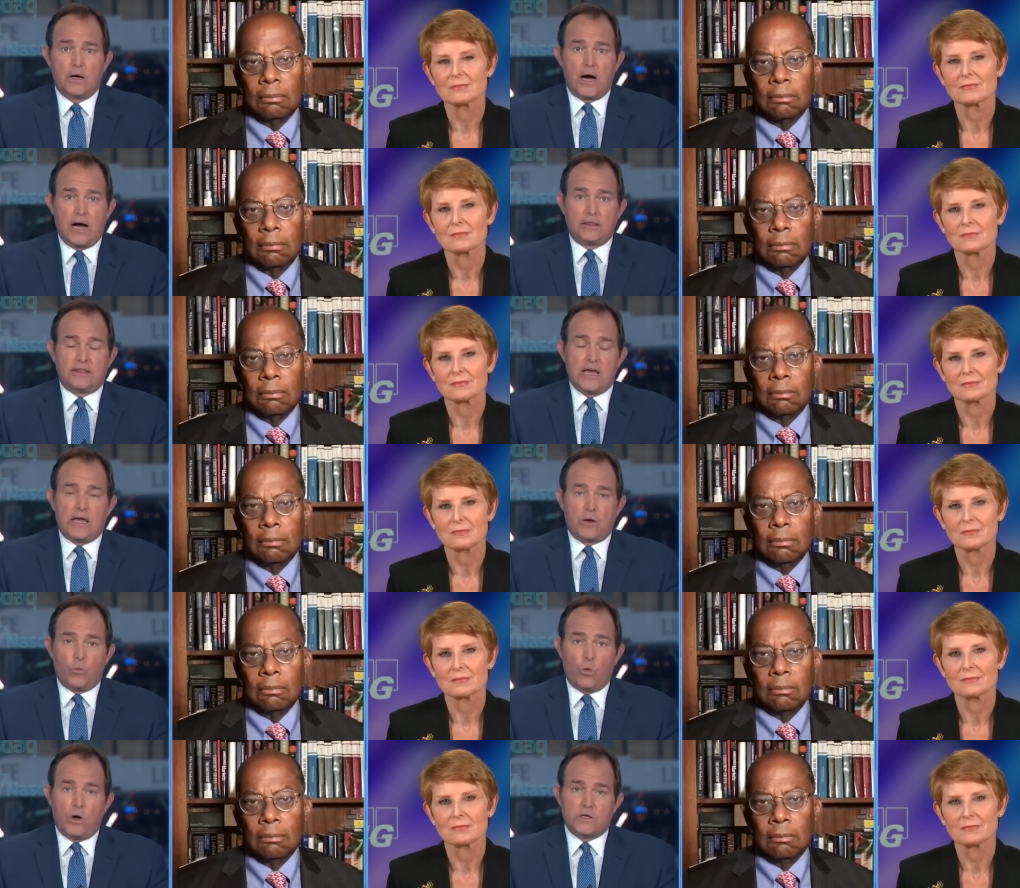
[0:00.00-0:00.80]
Speaker 1: I think
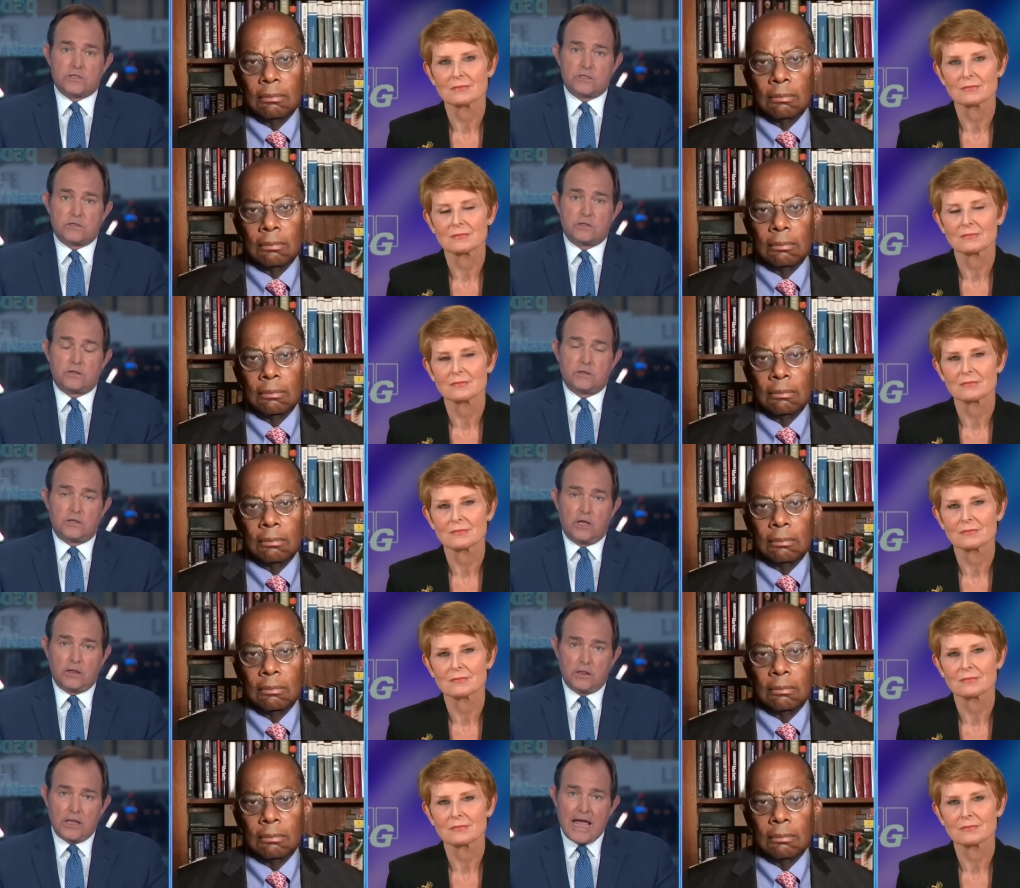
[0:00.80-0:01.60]
it was
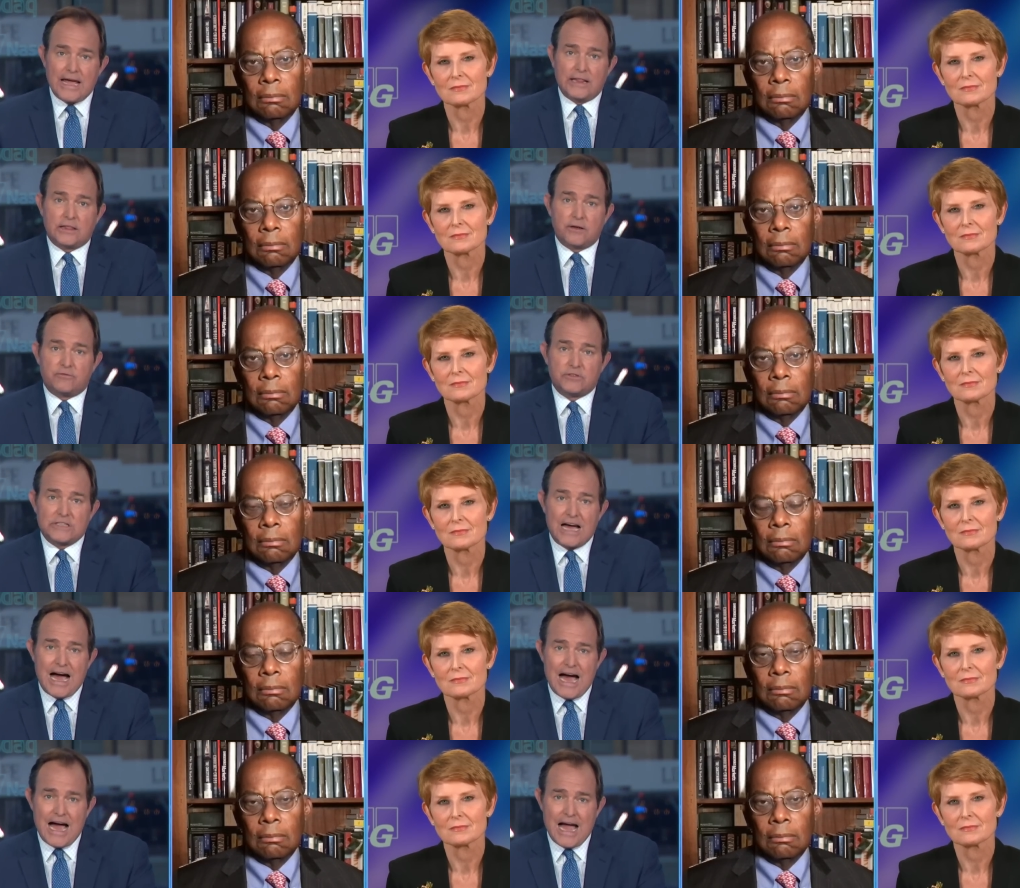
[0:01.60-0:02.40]
the length of
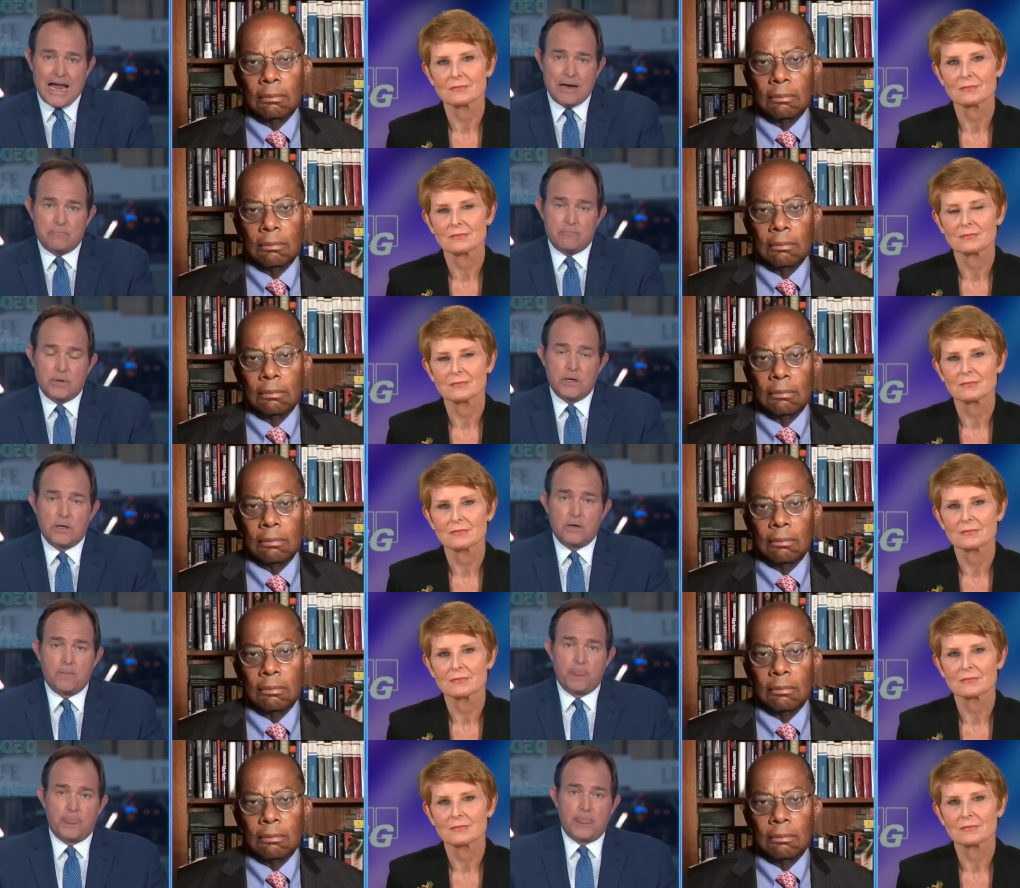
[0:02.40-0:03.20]
time
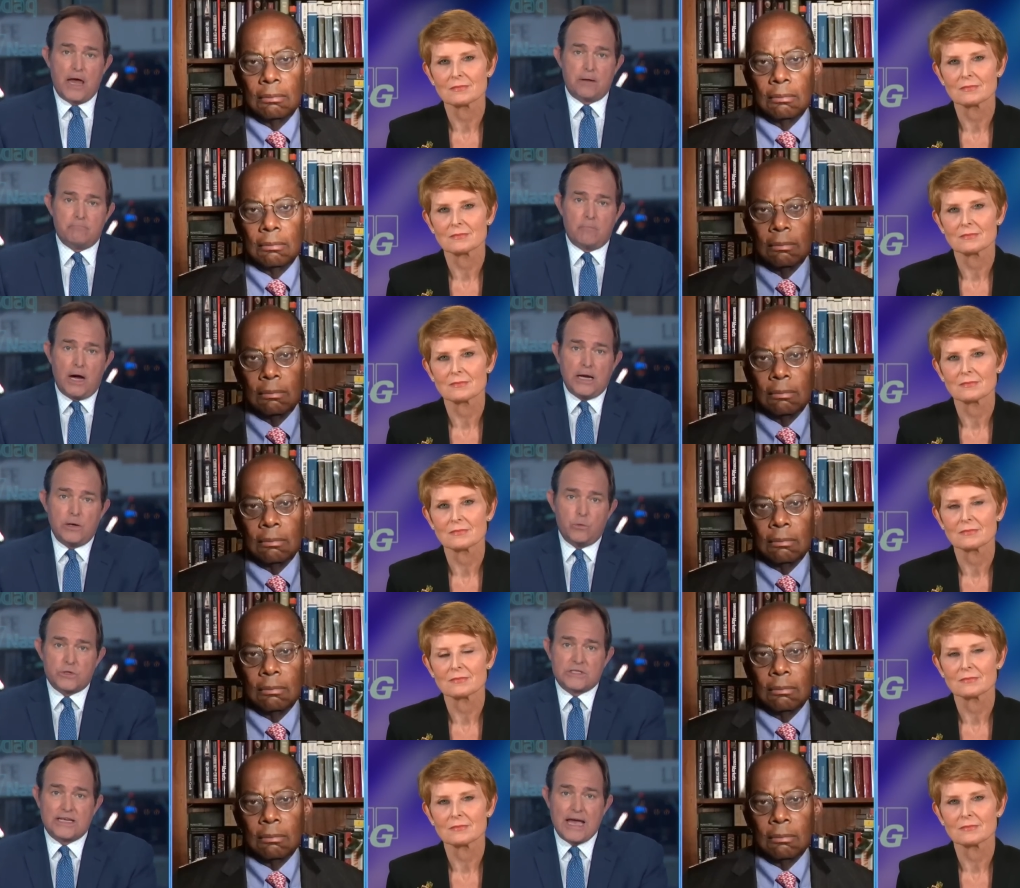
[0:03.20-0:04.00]
that money
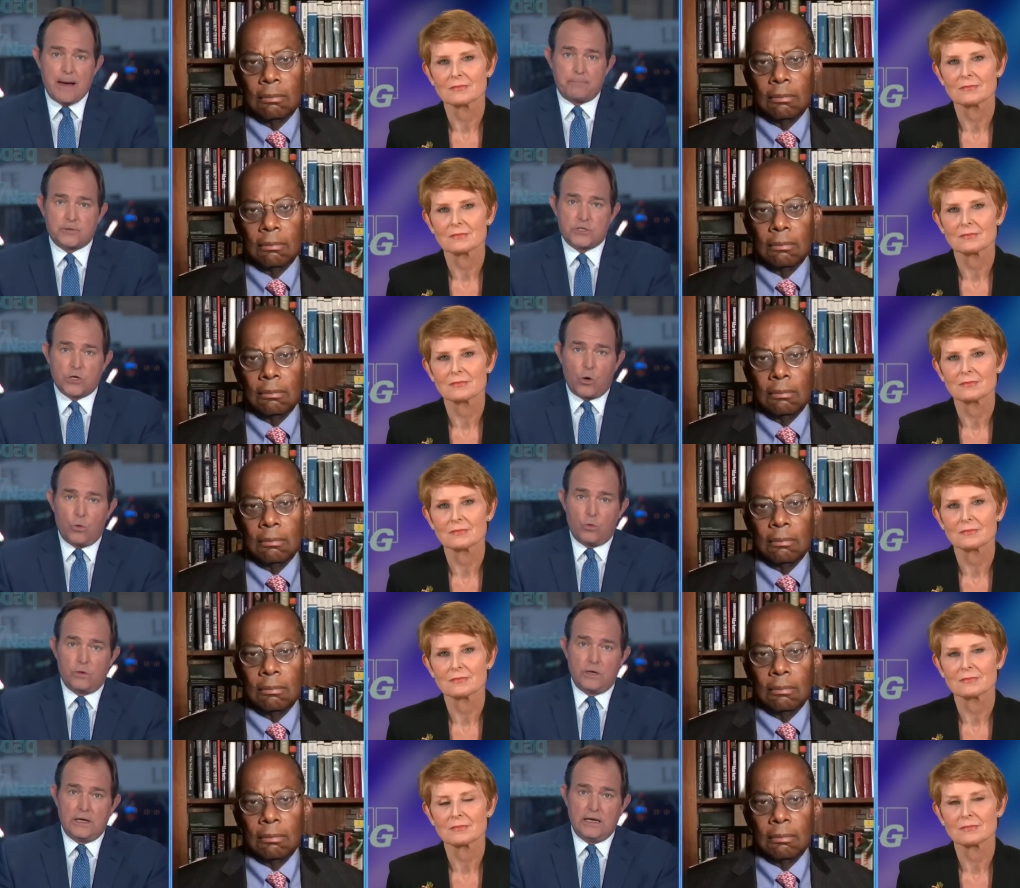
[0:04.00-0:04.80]
was kept so
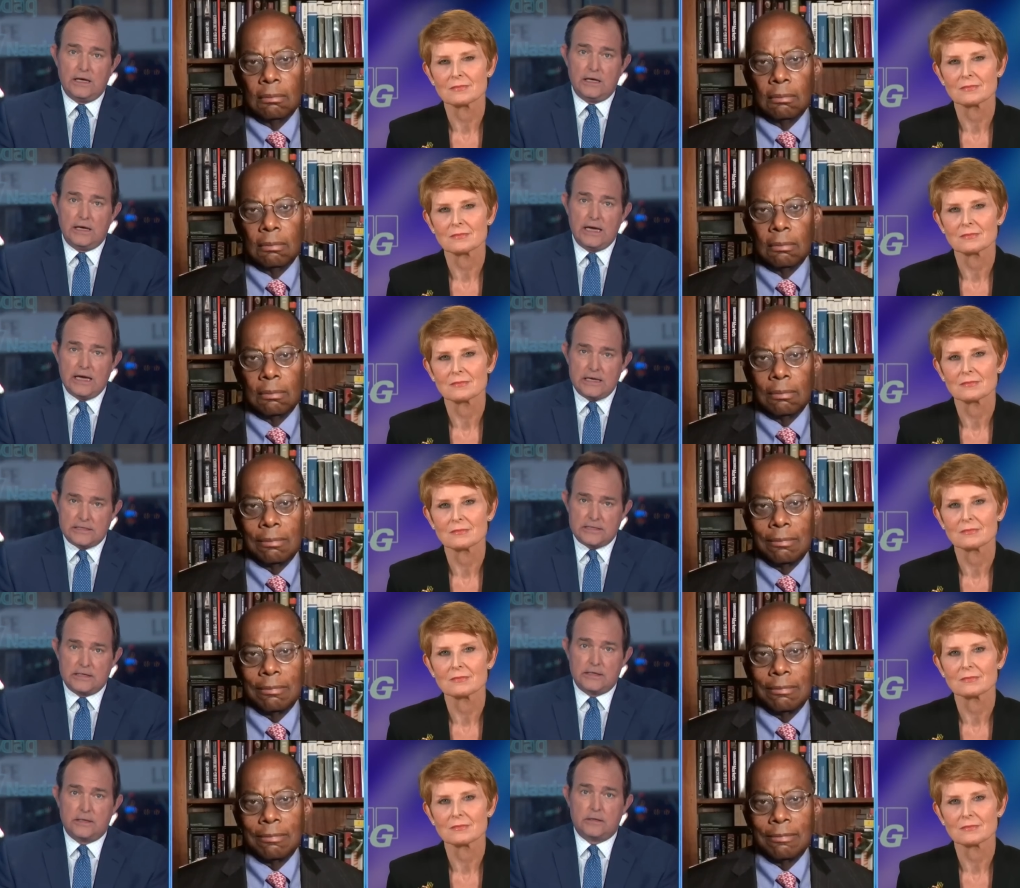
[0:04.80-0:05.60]

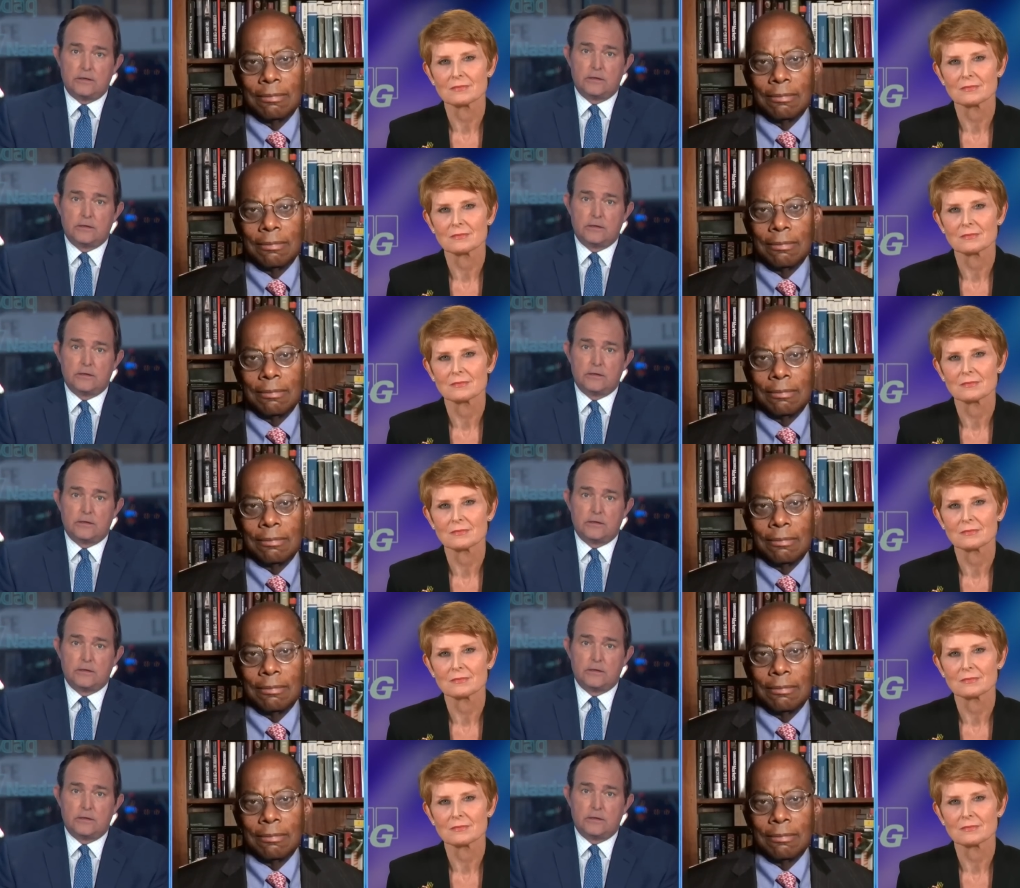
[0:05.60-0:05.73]
easy.